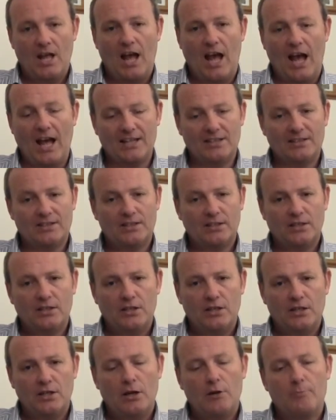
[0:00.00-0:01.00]
And
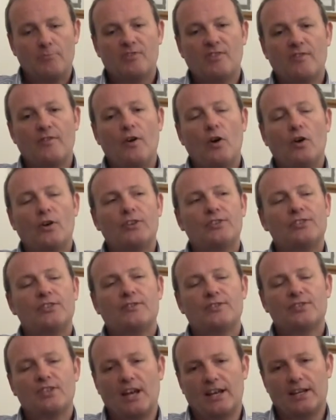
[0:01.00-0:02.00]

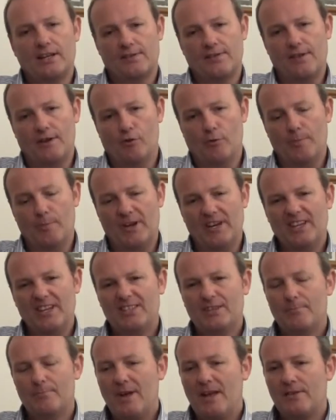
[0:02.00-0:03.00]
provocative psychotherapy
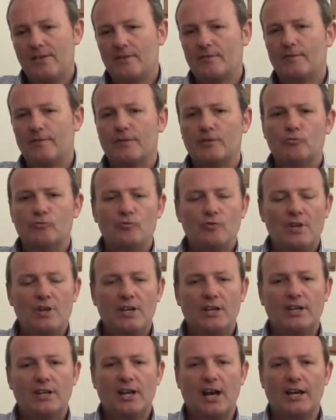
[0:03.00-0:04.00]
is a method for
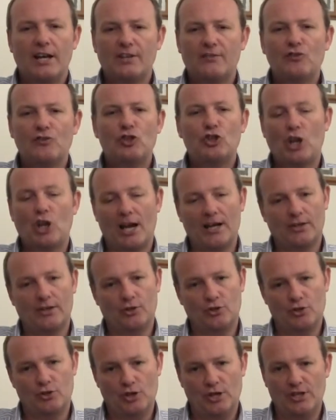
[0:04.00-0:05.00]
really kind of
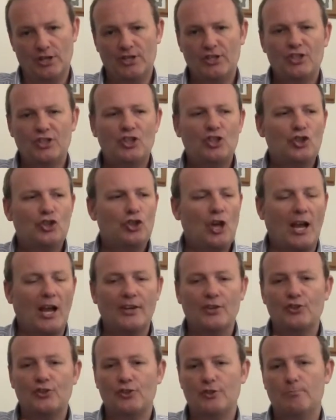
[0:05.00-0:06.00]
challenging it. It's a
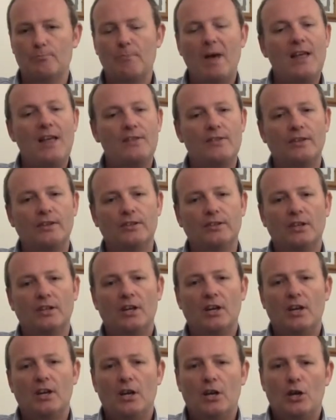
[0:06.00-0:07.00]
challenging method
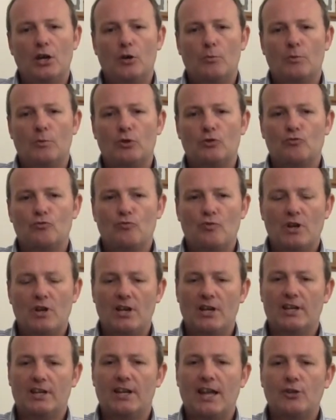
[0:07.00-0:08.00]
which
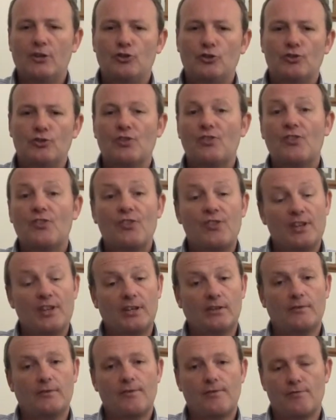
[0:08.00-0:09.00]
really gets you to
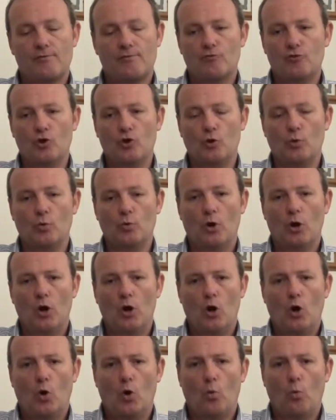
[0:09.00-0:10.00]
think through
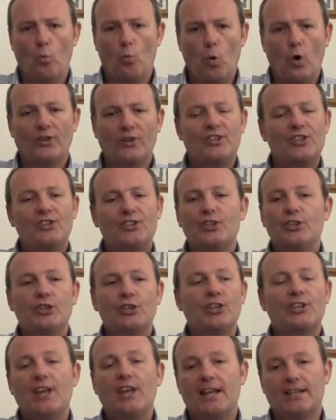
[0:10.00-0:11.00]
what is it
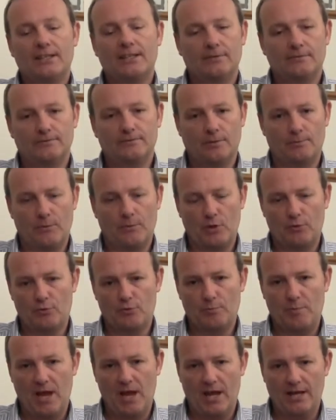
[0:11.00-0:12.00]
you're getting from those
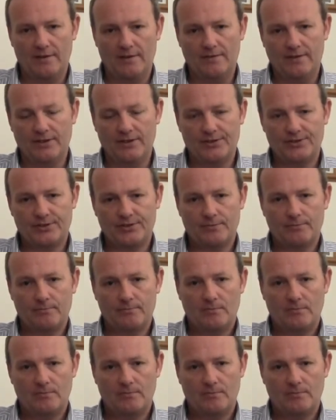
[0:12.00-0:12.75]
behaviours.